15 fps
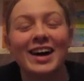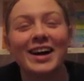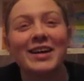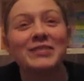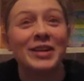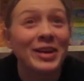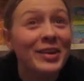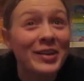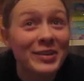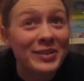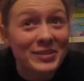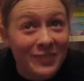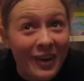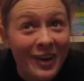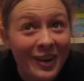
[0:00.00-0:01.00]
um, here on
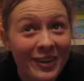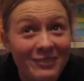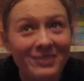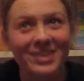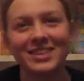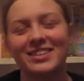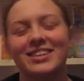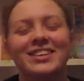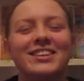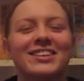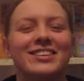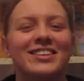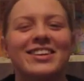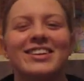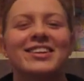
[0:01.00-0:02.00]
the farm.
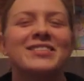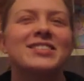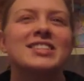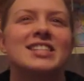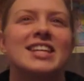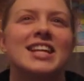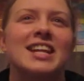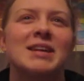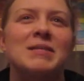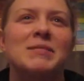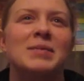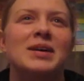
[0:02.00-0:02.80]
Oh no, I'm just kidding.